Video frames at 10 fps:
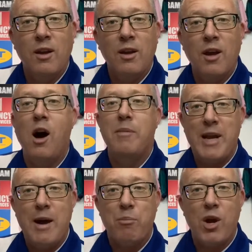Calm
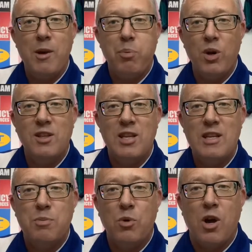down, Brett, putting
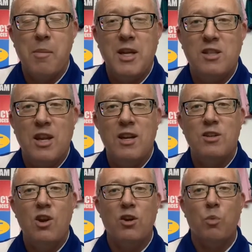sensible comments in and
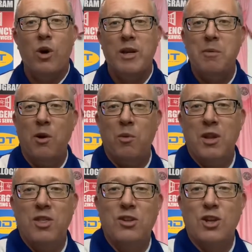not winding me up
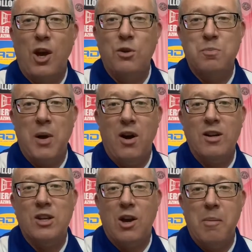with there's a ghost
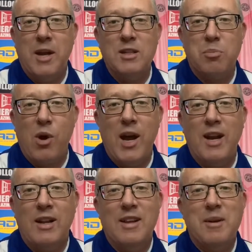behind your comments, Brett.
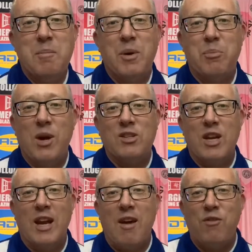But Brett
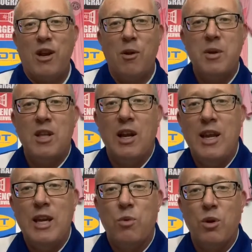saying every club in the
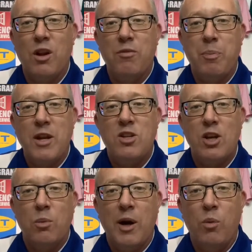league would love Ben
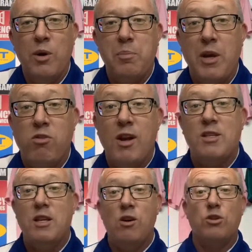Chilwell. We'd be
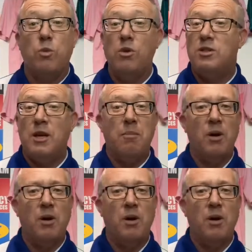crazy not to want him.